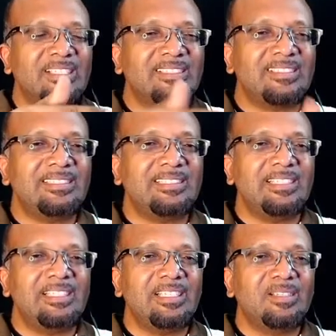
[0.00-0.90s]
A
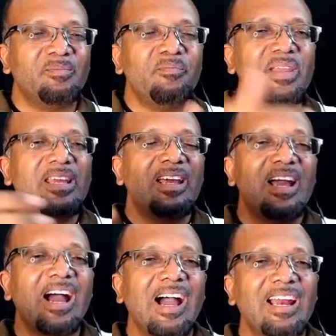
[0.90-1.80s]
city being
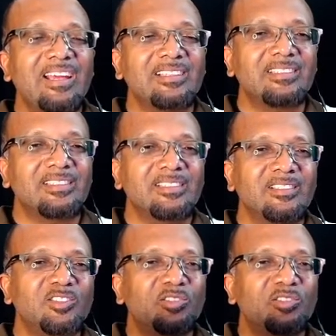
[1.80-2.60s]
a harlot,